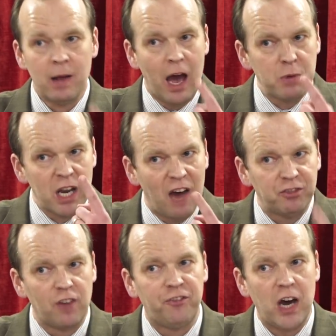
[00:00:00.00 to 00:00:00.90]
I'm going to
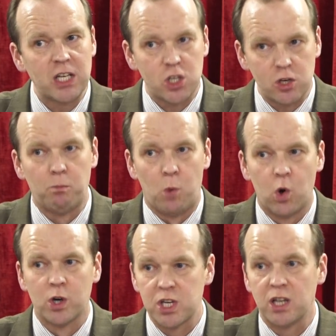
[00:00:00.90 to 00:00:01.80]
have to fight some
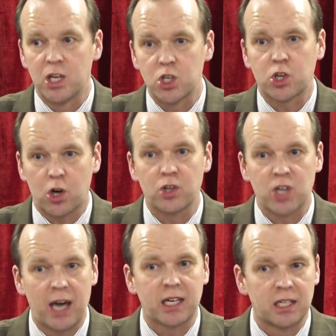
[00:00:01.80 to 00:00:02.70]
wars in this church,
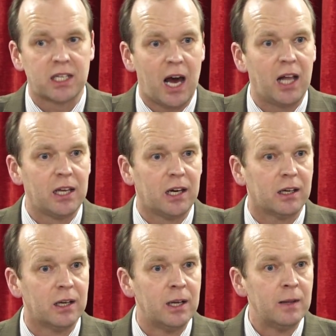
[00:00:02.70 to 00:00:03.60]
I can tell you.